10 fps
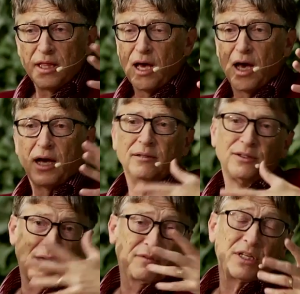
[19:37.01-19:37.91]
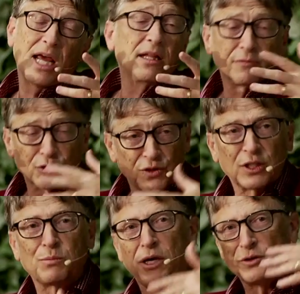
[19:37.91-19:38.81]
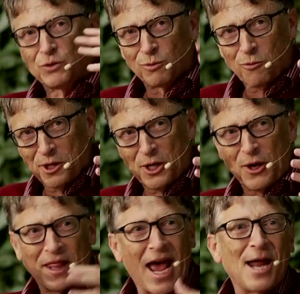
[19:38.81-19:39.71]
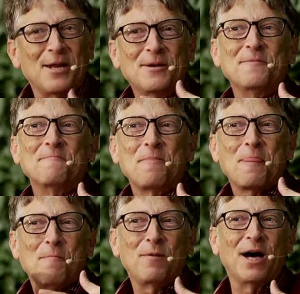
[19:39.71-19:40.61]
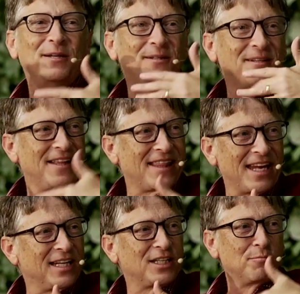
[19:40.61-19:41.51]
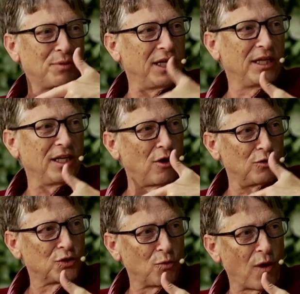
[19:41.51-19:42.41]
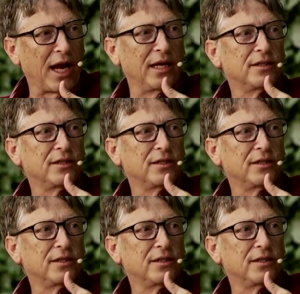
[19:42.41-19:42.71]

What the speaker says: you have to take them for 6 months. We're working on that. But then it completely goes away.